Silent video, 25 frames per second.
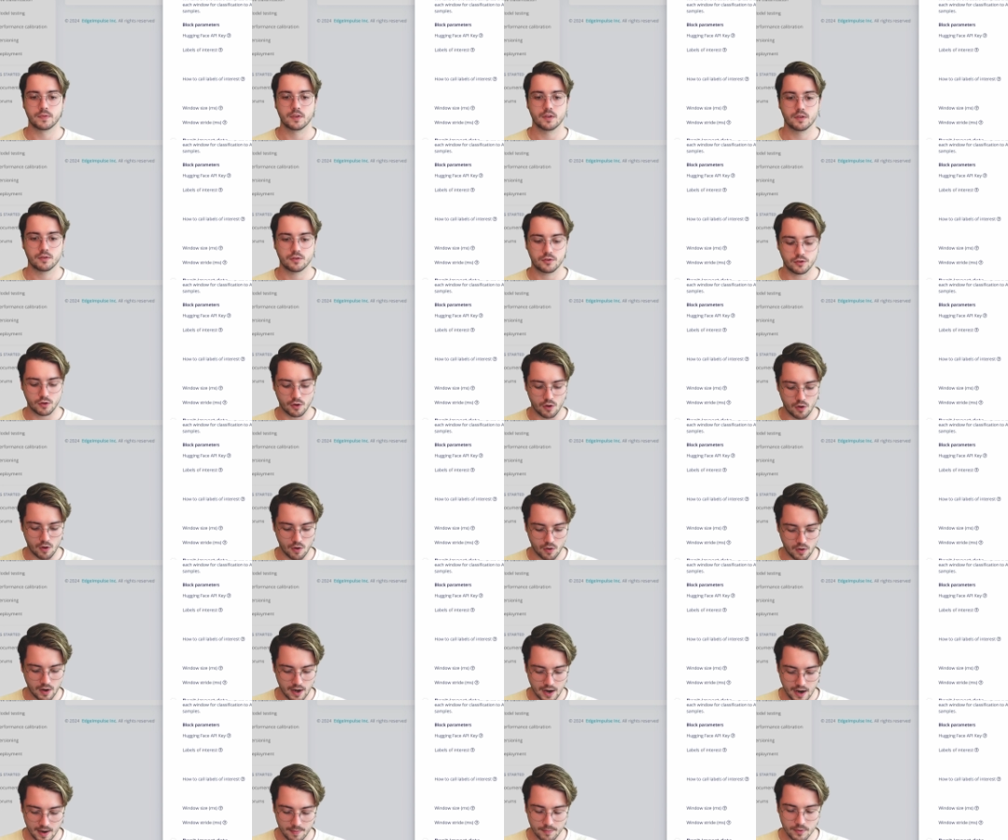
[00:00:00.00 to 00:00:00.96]
So
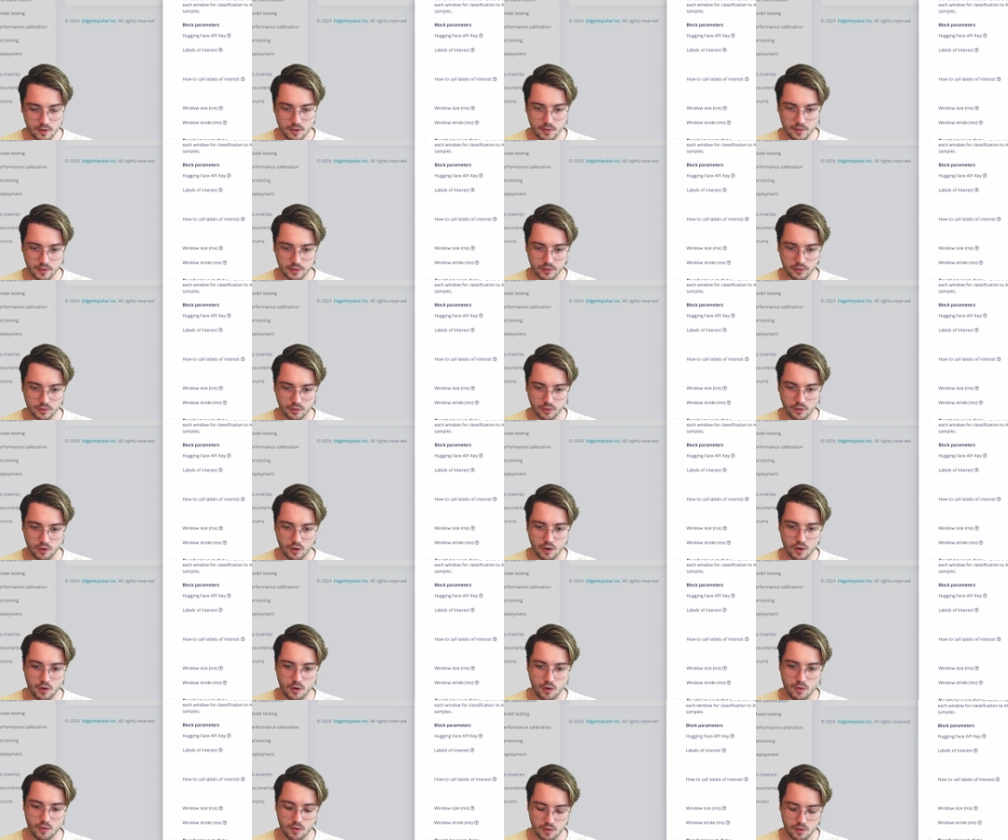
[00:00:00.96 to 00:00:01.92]
I'm going to
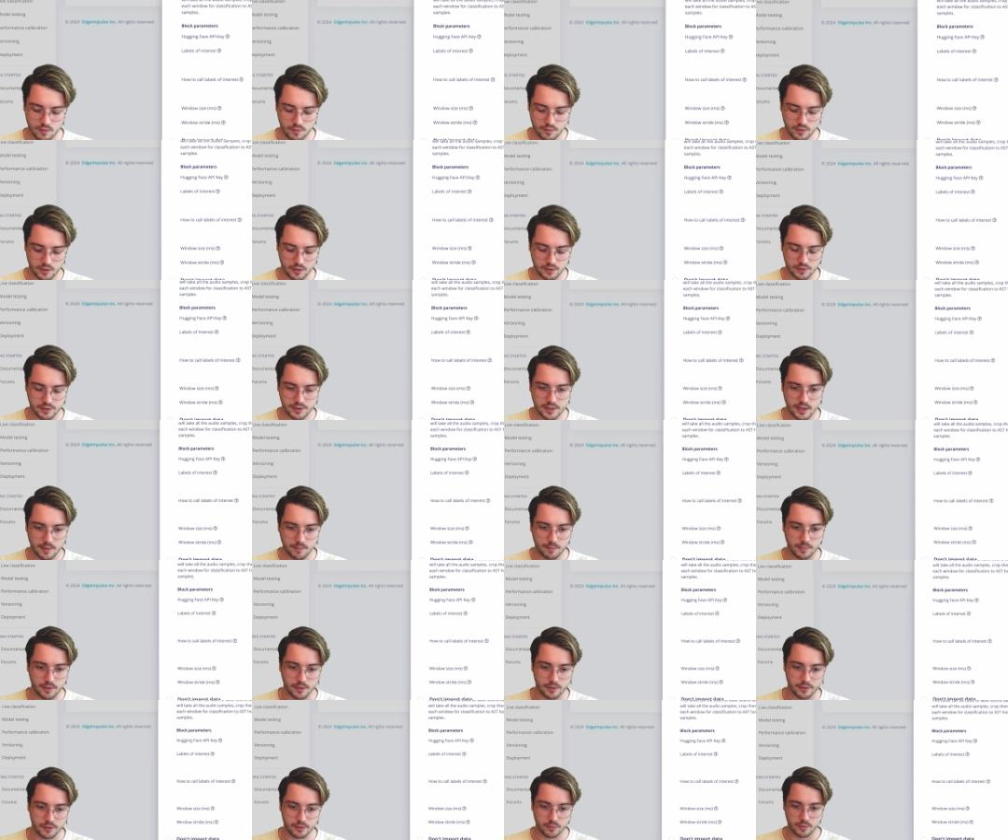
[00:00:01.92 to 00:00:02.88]
go over those
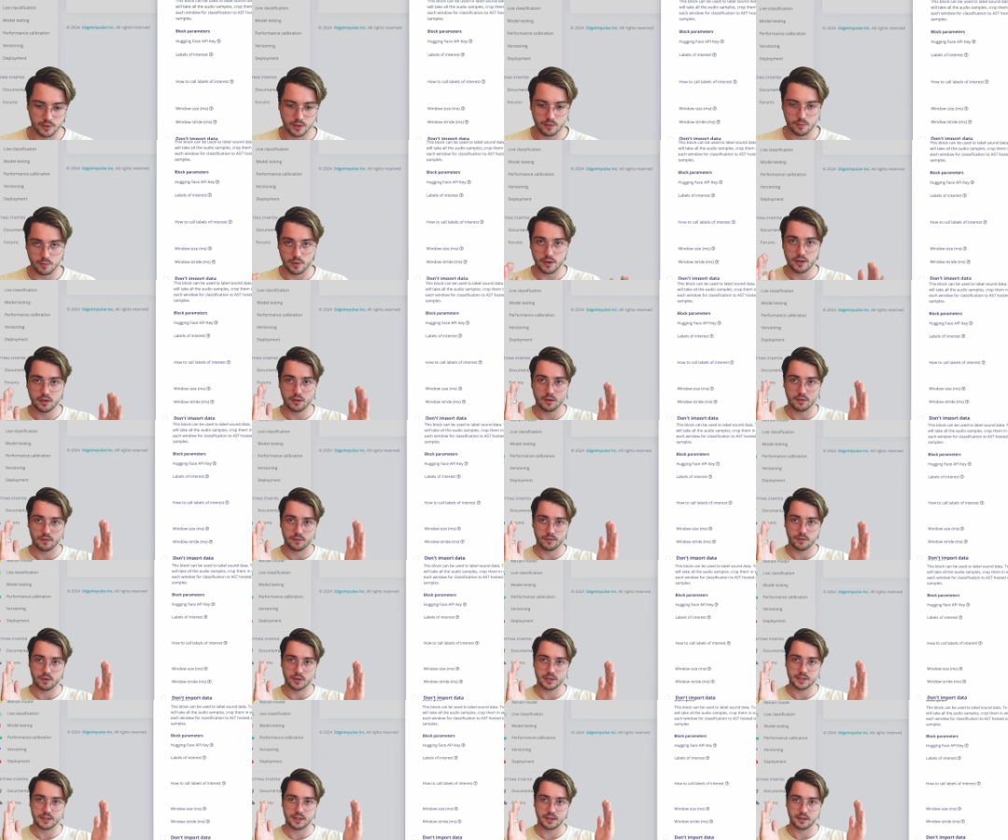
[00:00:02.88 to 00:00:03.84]
samples with a window of
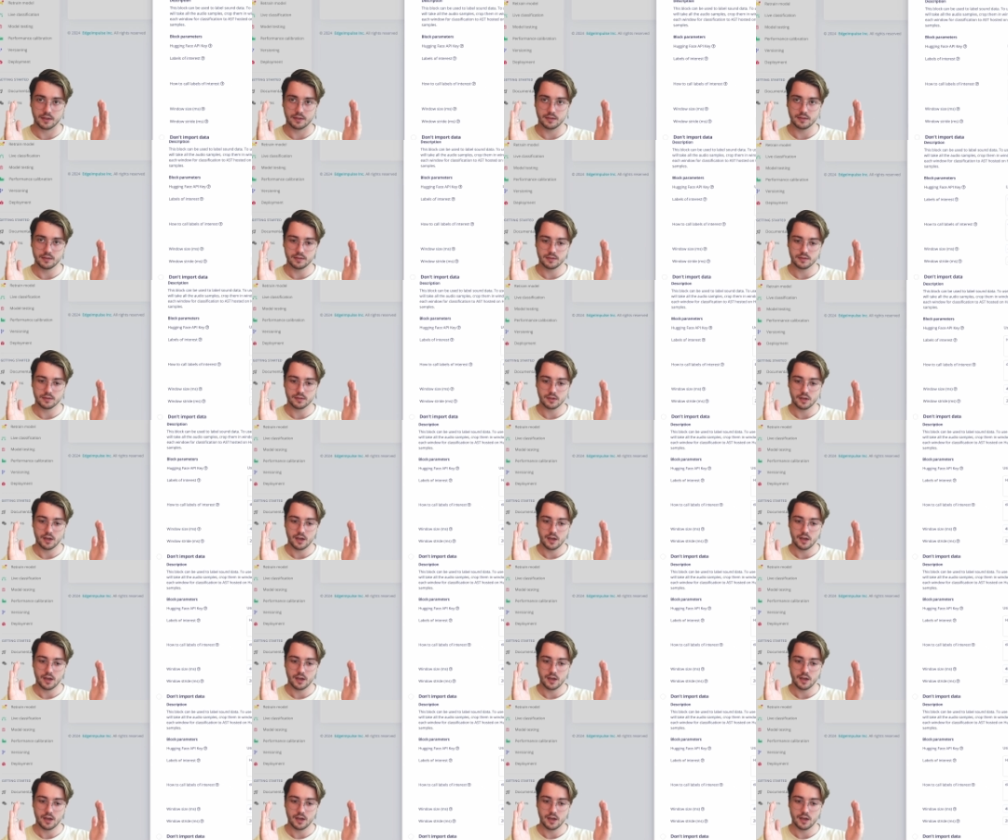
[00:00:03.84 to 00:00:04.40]
four seconds